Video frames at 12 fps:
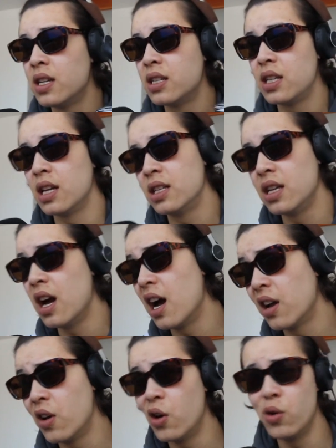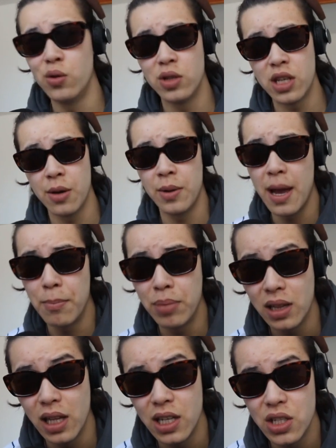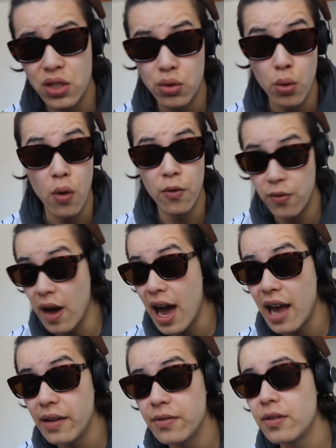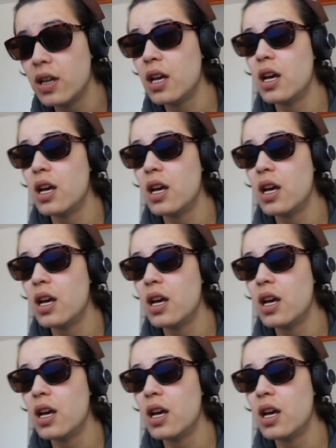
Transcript: Santiago, who's coming at plus 205.